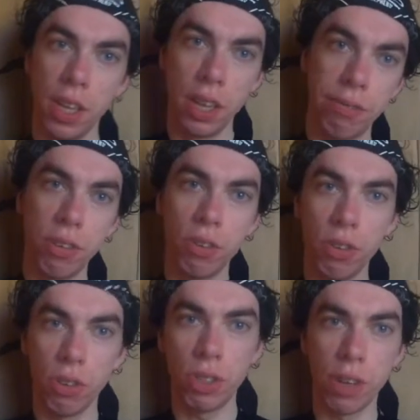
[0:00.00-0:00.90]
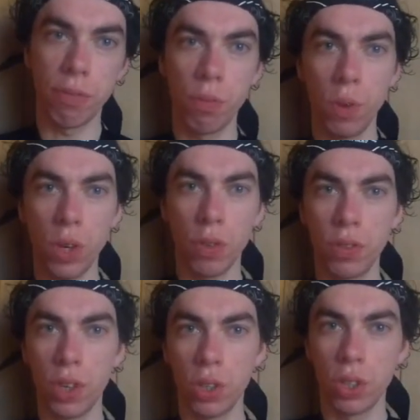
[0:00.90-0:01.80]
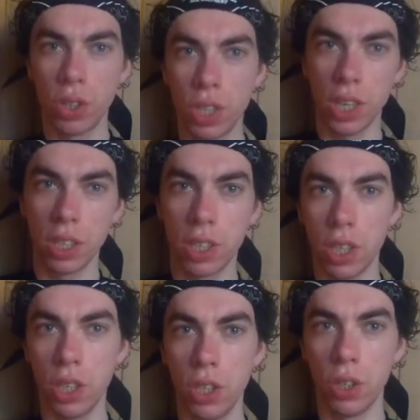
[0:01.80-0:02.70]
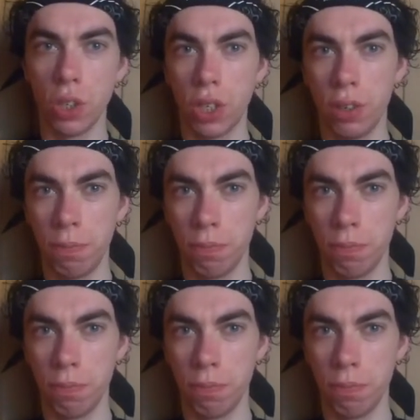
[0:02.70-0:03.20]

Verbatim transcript: If you don't have one of those things in your